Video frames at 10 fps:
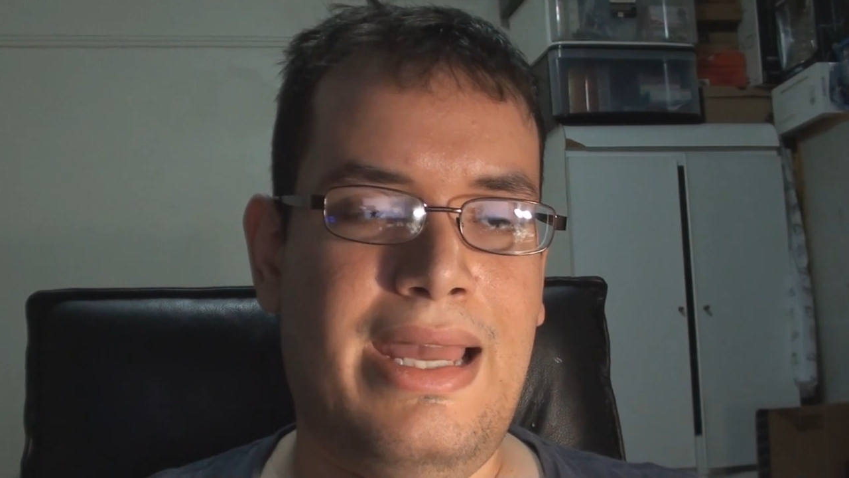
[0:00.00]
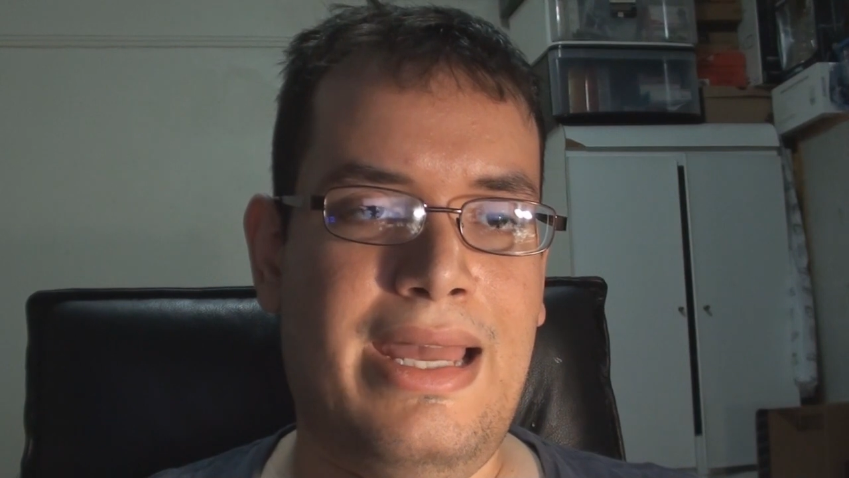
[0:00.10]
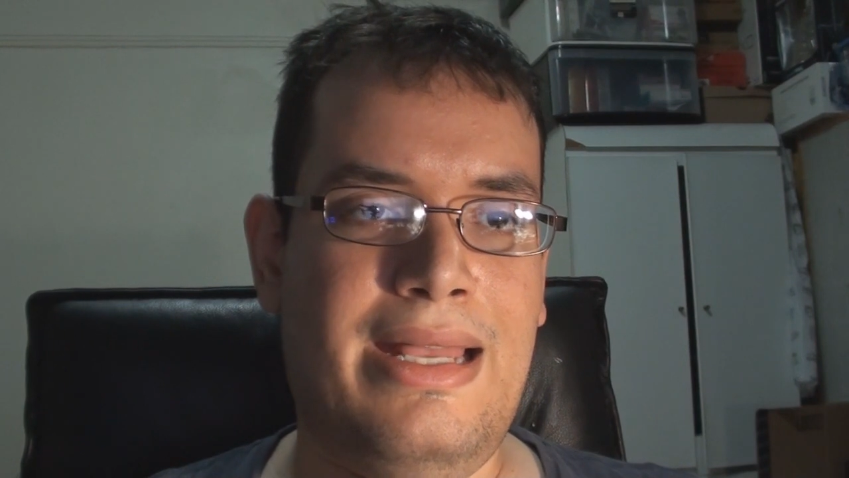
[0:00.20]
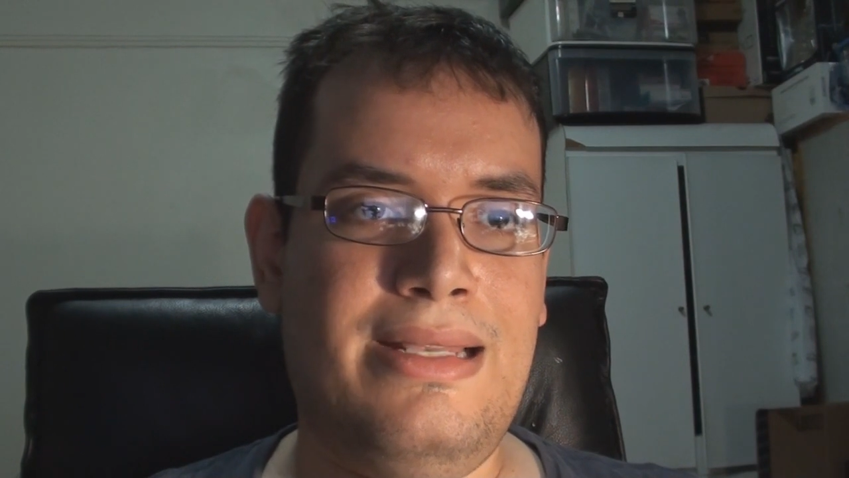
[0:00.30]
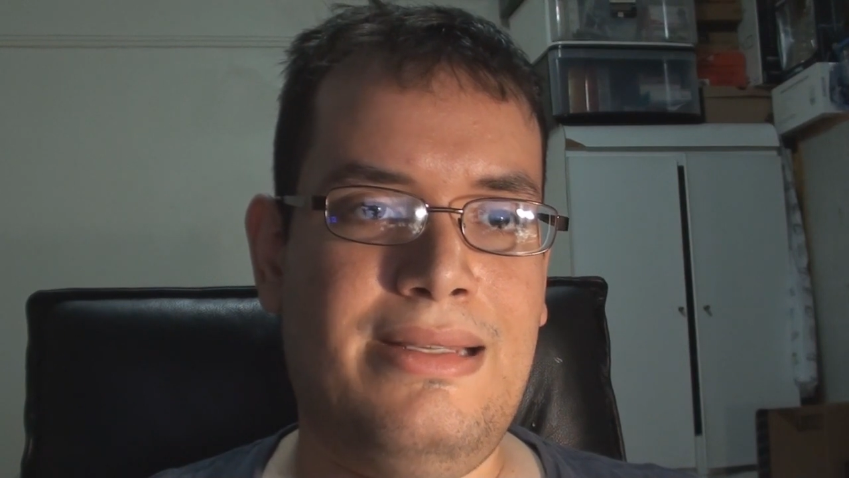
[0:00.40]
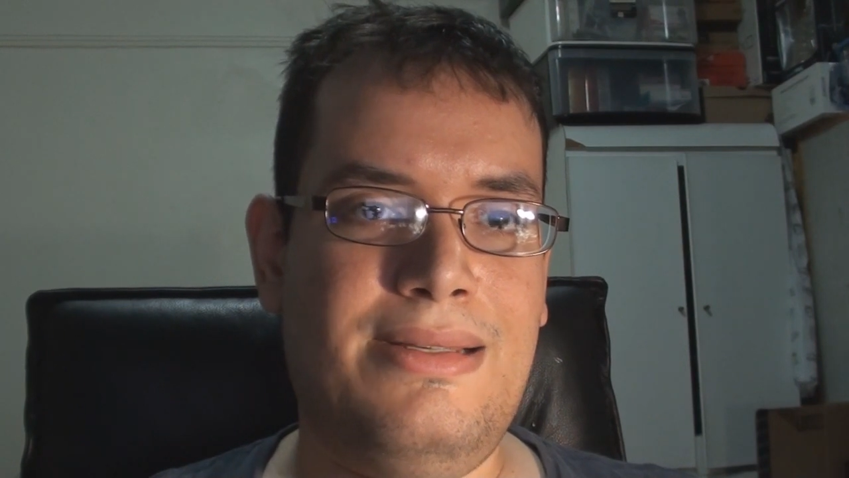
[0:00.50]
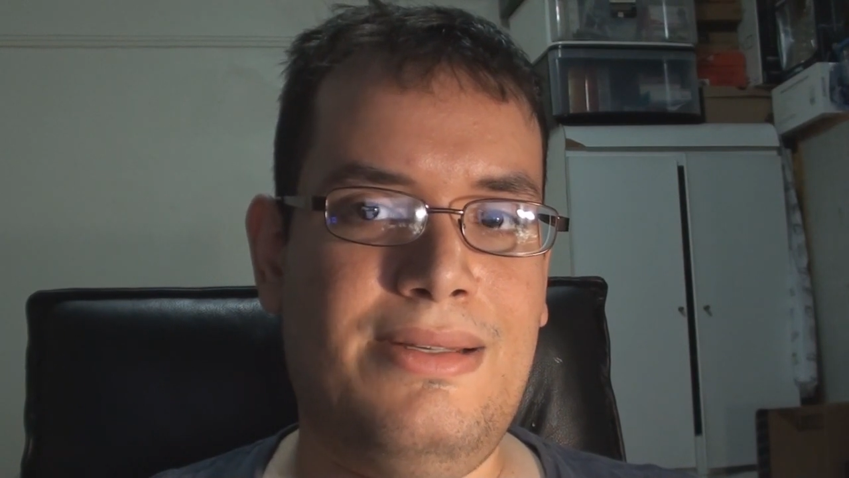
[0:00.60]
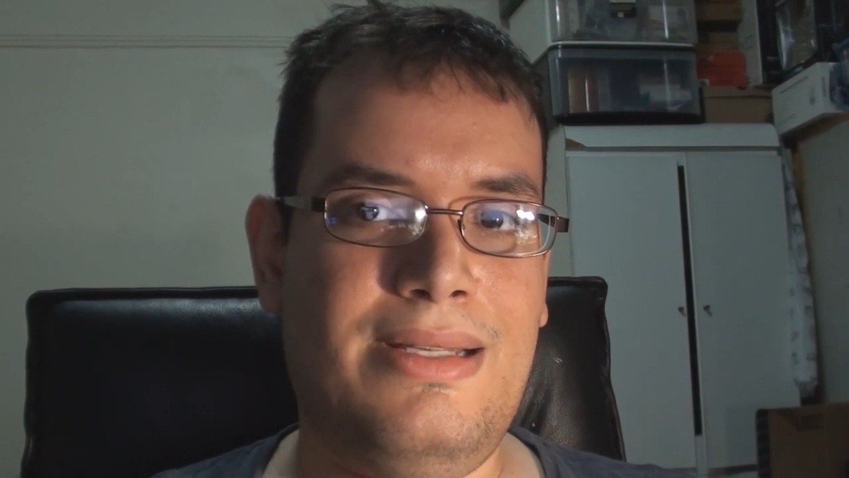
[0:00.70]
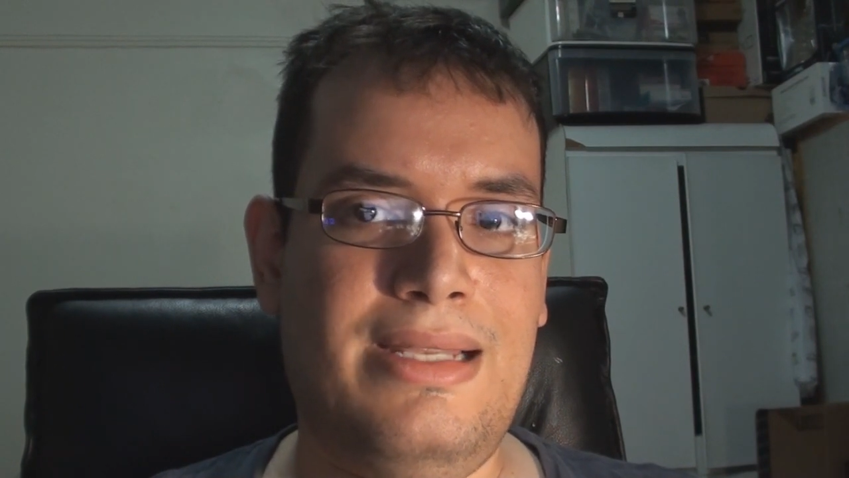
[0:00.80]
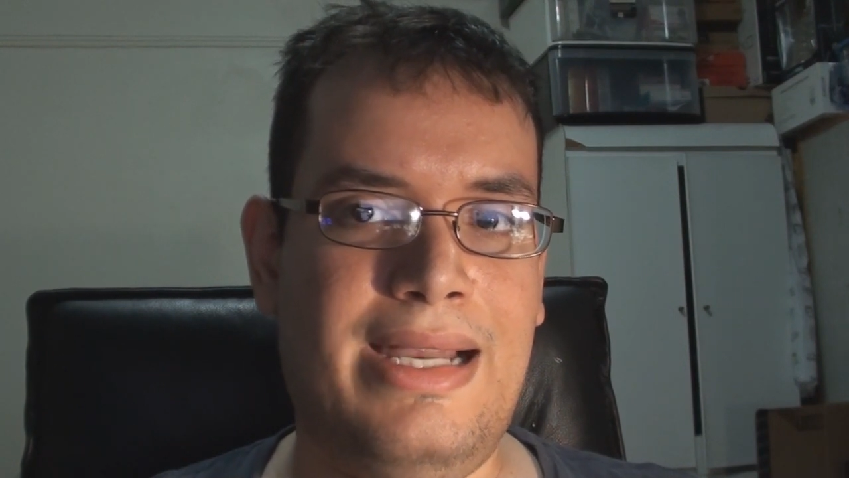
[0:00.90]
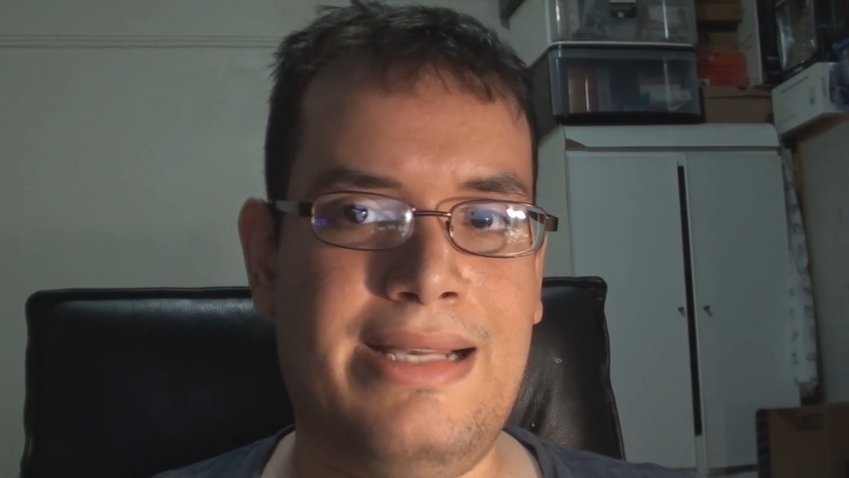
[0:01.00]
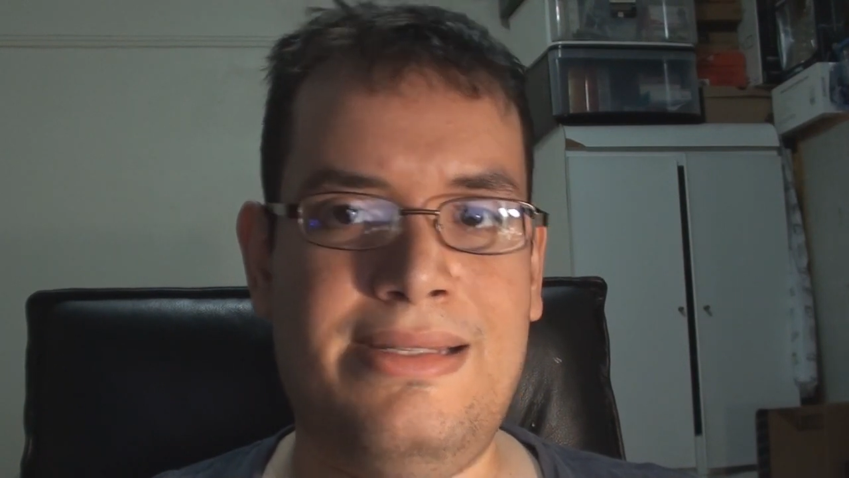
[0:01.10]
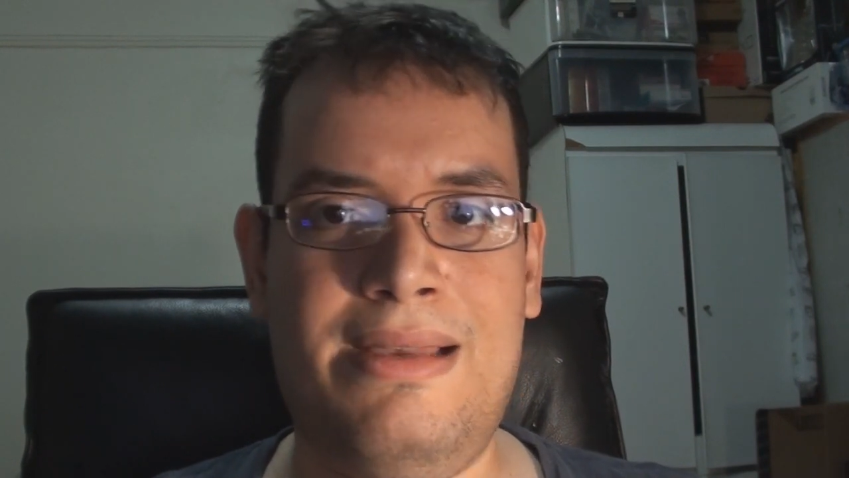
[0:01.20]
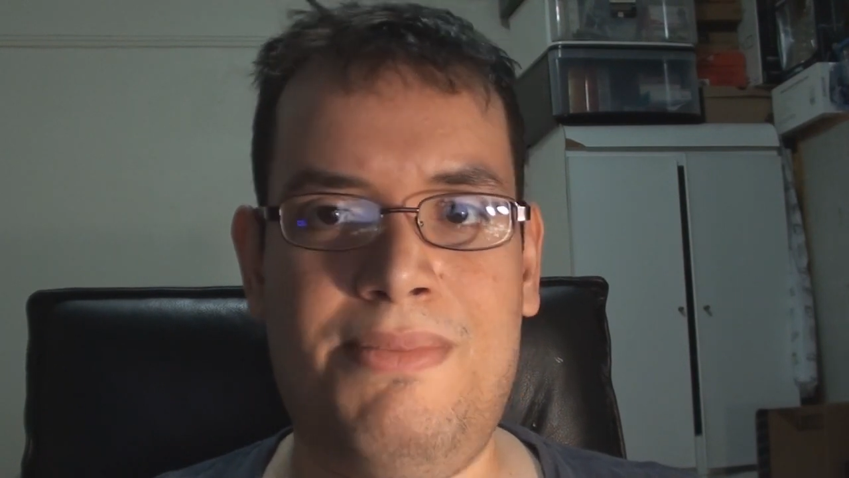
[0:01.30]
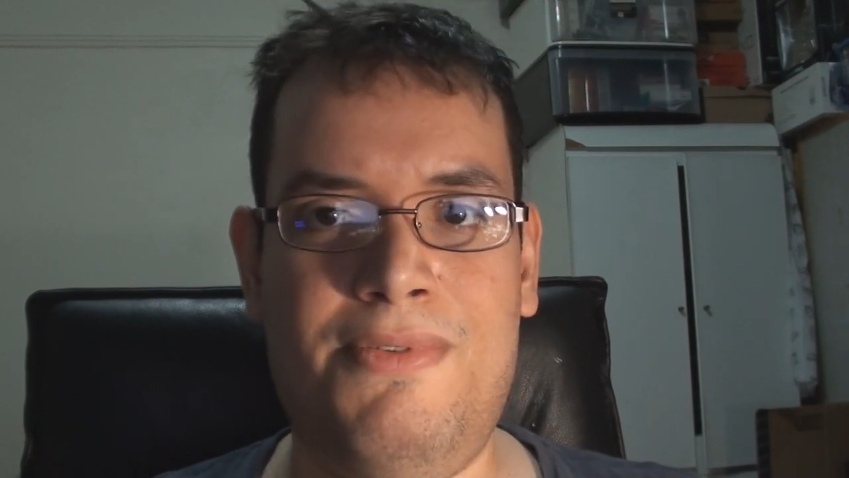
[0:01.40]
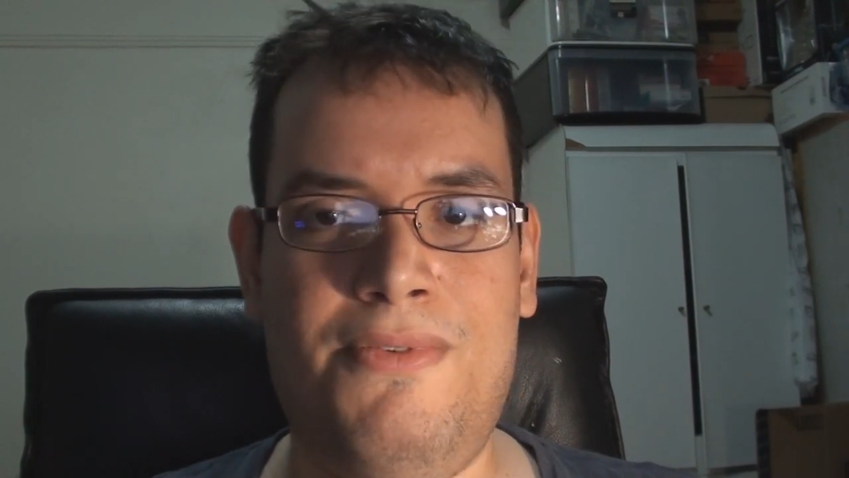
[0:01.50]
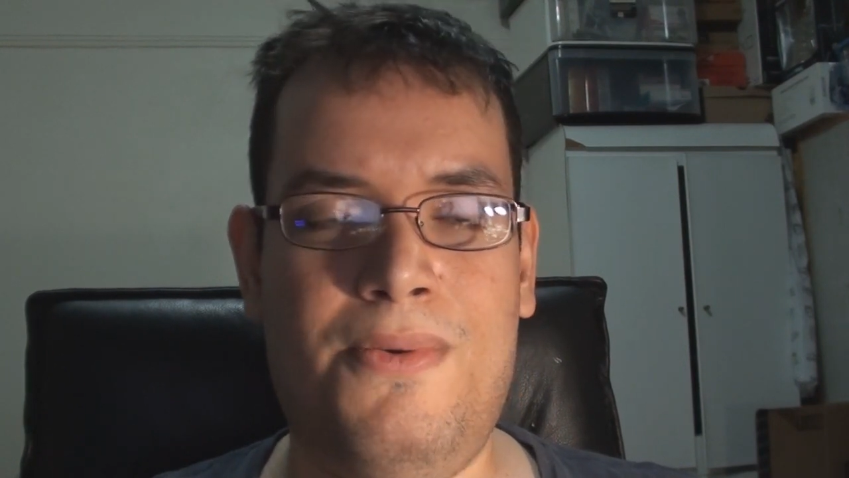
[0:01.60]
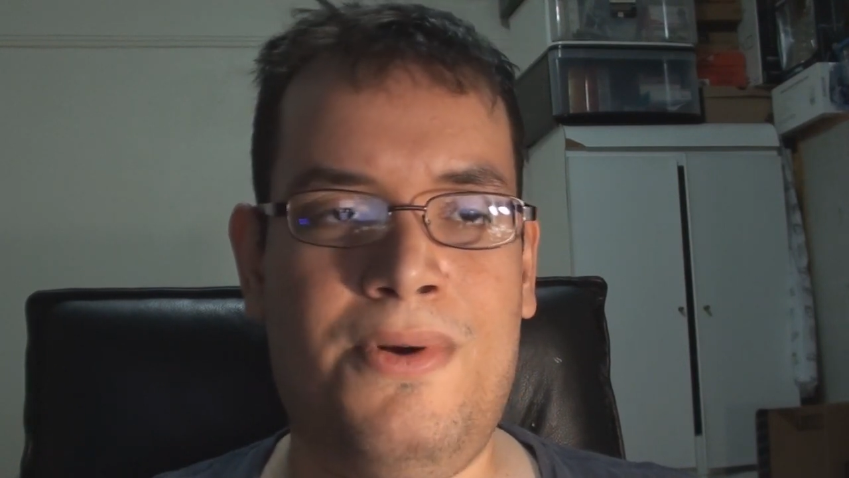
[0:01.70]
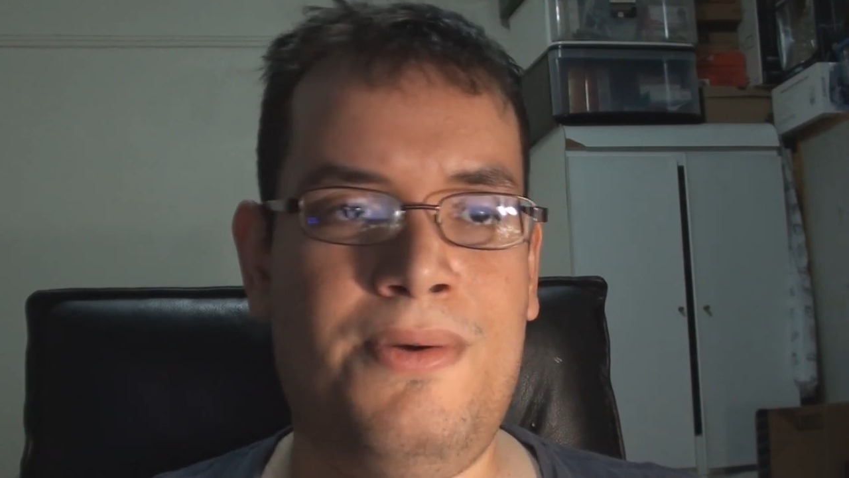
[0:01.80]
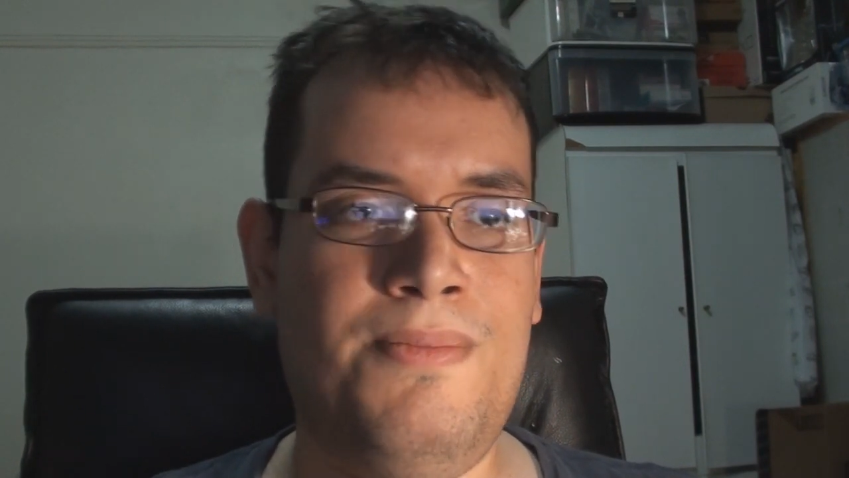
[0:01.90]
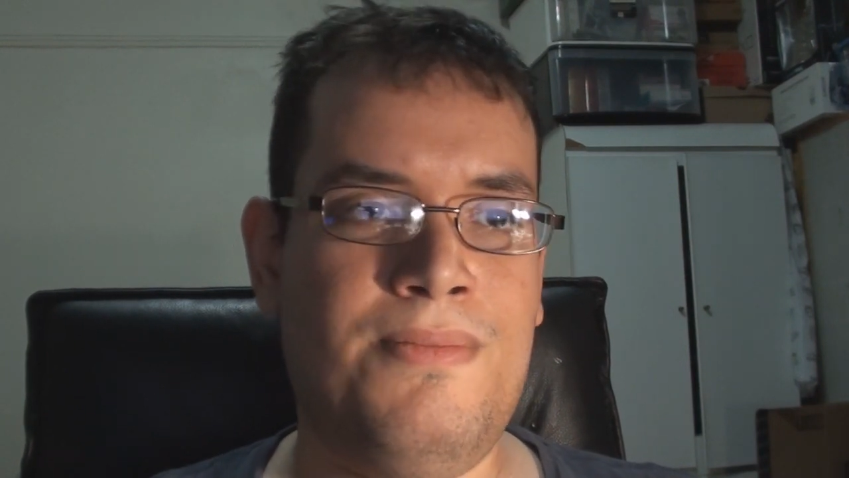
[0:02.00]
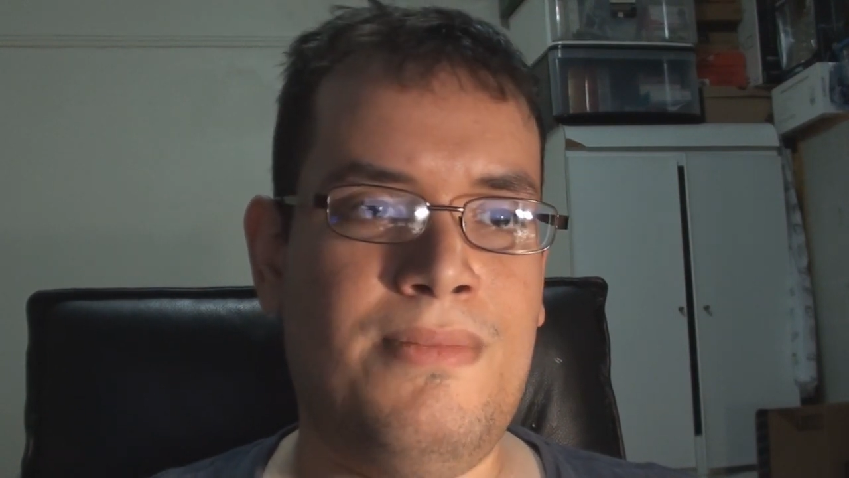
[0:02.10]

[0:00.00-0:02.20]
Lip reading: And, like I said before,